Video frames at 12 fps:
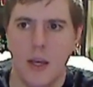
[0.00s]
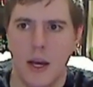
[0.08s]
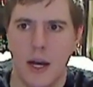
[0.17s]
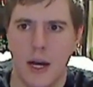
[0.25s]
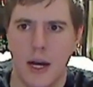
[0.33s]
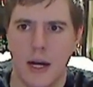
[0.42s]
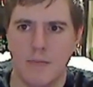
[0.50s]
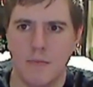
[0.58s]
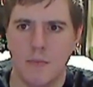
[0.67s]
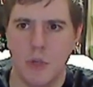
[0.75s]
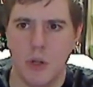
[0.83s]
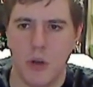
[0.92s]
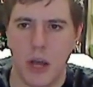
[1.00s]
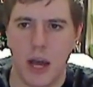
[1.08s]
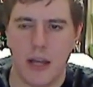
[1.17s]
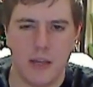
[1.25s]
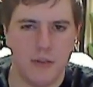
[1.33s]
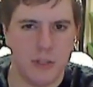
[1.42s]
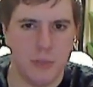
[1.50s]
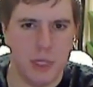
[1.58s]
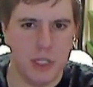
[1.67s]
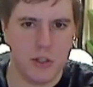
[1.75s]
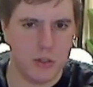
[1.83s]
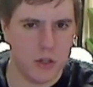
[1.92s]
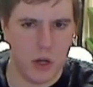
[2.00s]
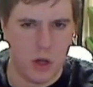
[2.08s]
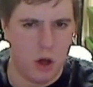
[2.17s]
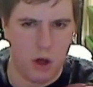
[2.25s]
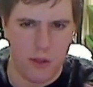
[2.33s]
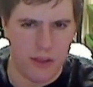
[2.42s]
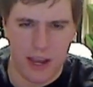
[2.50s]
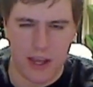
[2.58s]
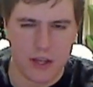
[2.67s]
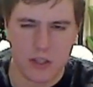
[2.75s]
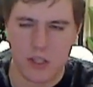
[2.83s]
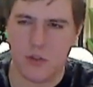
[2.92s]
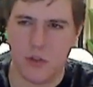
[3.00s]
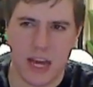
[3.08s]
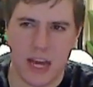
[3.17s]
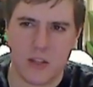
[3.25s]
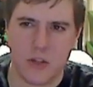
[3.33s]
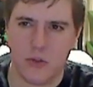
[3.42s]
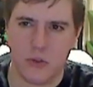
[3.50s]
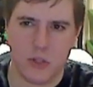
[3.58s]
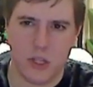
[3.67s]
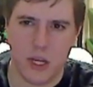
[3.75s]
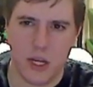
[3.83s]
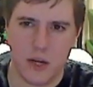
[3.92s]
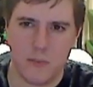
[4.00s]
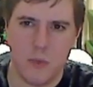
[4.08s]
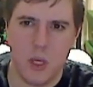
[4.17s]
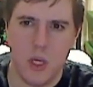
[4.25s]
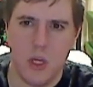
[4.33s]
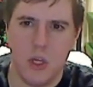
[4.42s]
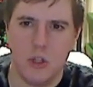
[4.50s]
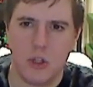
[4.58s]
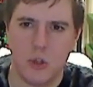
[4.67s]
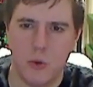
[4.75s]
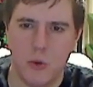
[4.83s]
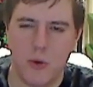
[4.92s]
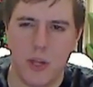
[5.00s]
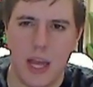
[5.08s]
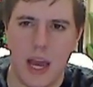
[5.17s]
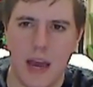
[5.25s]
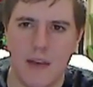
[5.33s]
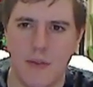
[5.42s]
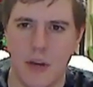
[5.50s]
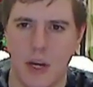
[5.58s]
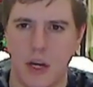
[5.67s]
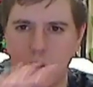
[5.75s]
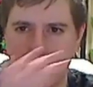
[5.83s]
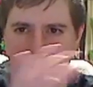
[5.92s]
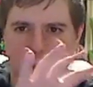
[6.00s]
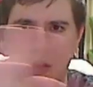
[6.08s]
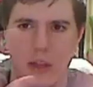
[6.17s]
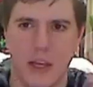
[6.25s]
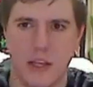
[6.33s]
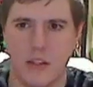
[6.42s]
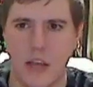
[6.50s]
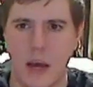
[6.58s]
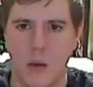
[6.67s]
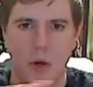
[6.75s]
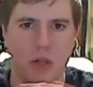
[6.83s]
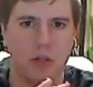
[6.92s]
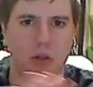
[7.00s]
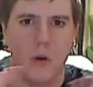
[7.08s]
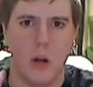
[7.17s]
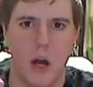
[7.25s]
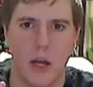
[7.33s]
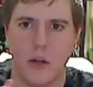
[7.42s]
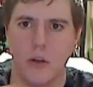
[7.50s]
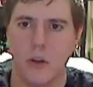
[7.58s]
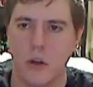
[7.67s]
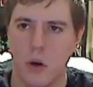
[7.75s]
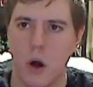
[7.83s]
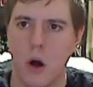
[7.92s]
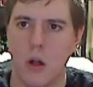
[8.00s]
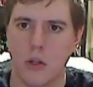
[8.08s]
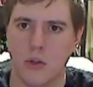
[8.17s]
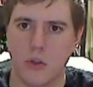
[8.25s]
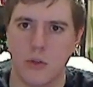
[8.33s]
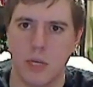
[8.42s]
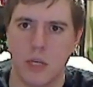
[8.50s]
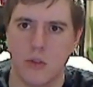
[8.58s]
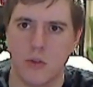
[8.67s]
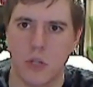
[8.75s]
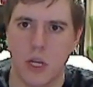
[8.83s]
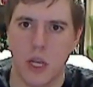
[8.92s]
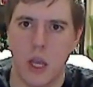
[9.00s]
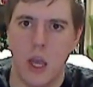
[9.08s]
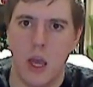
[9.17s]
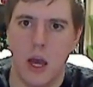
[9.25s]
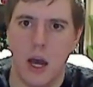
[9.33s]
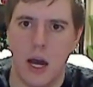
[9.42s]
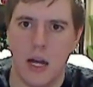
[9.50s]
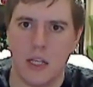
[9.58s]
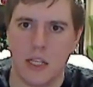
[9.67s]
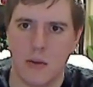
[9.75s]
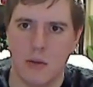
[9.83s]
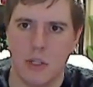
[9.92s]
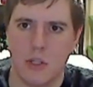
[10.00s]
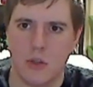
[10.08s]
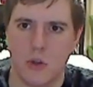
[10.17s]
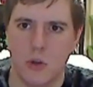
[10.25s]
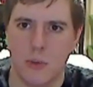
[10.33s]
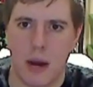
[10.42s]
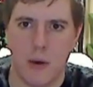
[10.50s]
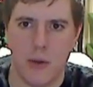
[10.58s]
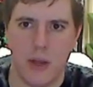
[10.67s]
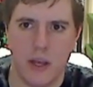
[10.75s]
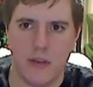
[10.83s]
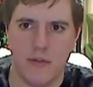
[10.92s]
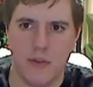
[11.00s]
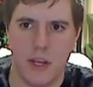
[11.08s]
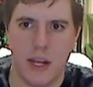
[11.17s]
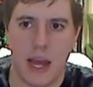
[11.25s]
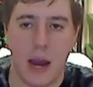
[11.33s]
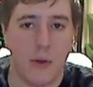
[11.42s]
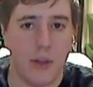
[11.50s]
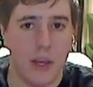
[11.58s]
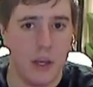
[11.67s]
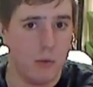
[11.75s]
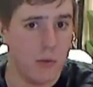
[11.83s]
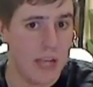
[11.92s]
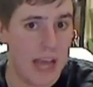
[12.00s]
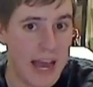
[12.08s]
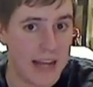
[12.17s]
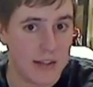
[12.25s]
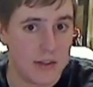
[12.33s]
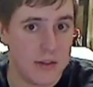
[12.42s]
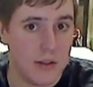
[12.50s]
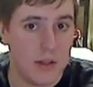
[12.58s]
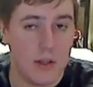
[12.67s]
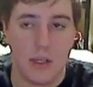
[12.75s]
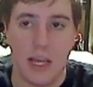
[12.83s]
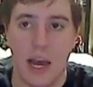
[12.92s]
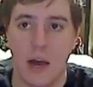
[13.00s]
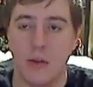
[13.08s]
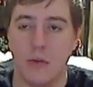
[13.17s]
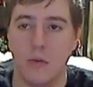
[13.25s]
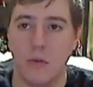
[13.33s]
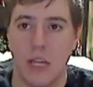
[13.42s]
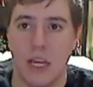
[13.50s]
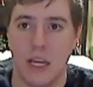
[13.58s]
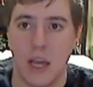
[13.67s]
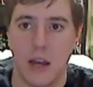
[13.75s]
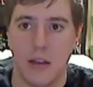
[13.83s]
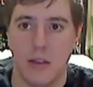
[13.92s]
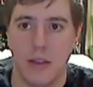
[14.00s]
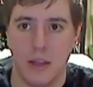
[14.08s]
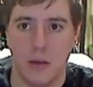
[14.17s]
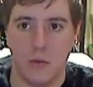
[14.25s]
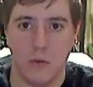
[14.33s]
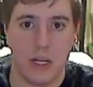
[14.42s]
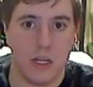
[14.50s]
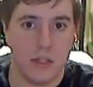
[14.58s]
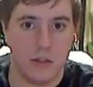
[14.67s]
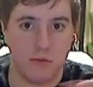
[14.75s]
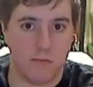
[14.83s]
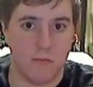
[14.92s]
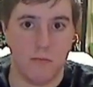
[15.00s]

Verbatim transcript: um, you know, not giving speeches and all, all that kind of stuff. So that's interesting there. So we really have uh, three things at once going on here that are all extremely interesting. Uh, Tyrese's group, how are they going to fit in? How are they going to react now that they kind of think that Rick is